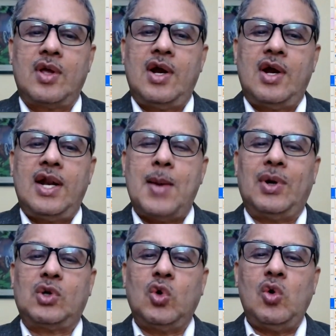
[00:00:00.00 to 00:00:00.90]
Number
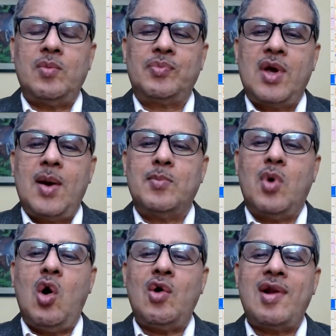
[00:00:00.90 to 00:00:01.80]
2,
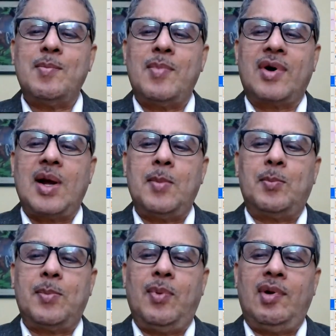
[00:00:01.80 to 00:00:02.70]
more number of
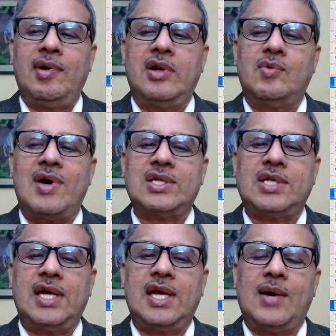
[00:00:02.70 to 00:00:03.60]
people
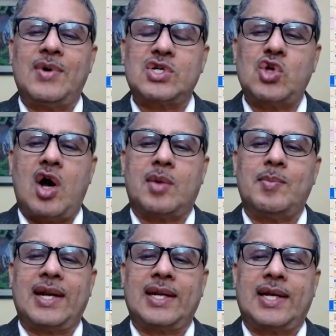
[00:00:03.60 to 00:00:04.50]
investing in our stock
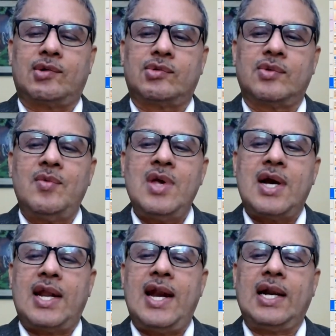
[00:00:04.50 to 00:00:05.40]
markets.
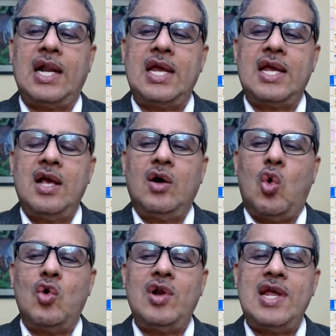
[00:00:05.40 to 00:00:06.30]
Currently,
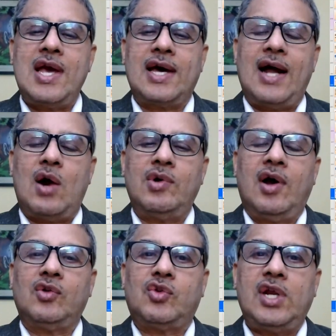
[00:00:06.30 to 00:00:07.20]
only around
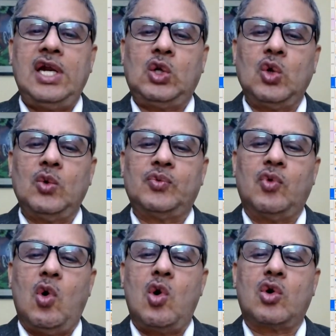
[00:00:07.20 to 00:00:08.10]
3 to
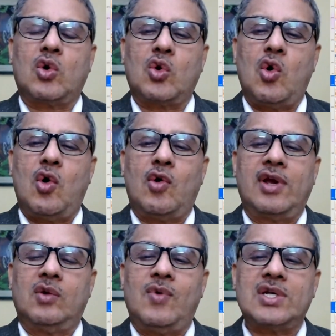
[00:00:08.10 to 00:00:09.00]
4 crore
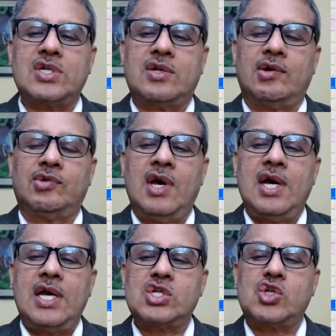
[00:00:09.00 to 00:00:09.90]
investors
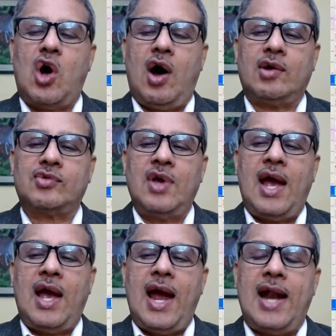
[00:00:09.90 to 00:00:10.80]
in stocks
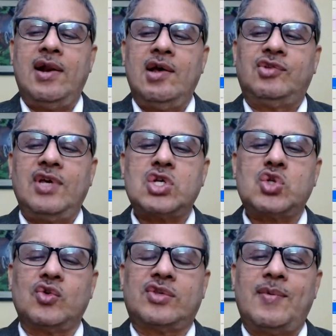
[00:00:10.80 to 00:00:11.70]
and 6 to
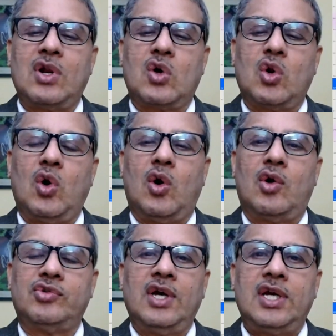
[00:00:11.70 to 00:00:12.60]
7
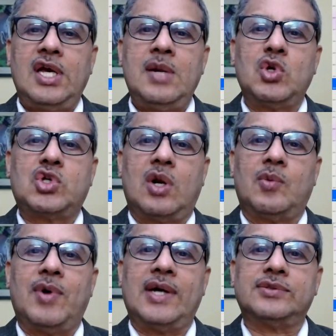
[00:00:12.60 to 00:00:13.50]
crores in mutual
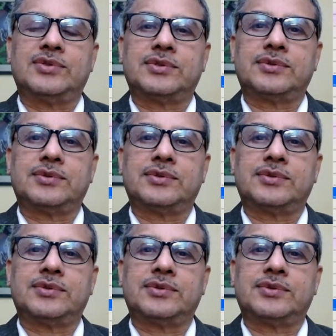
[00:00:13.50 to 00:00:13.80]
funds.